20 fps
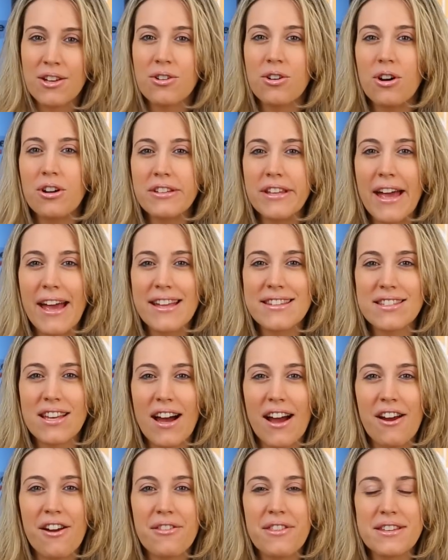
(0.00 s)
Gold heads
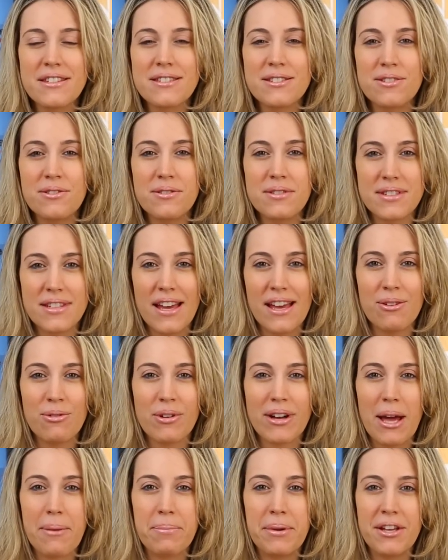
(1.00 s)
higher this Tuesday.
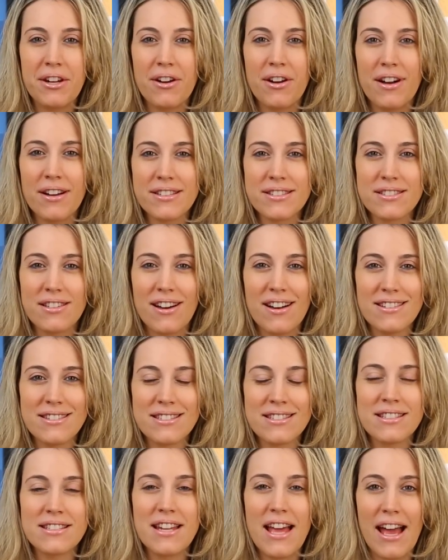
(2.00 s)
We'll get Peter Hug's
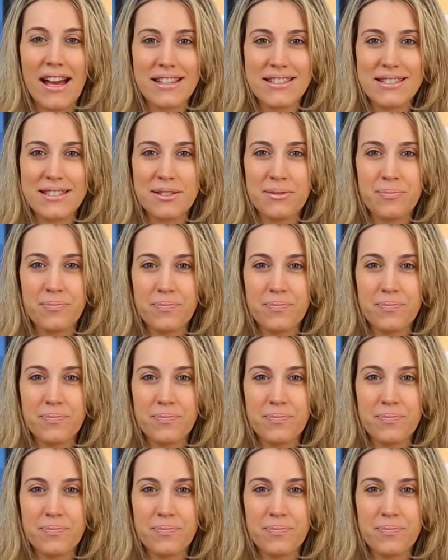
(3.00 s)
thoughts next.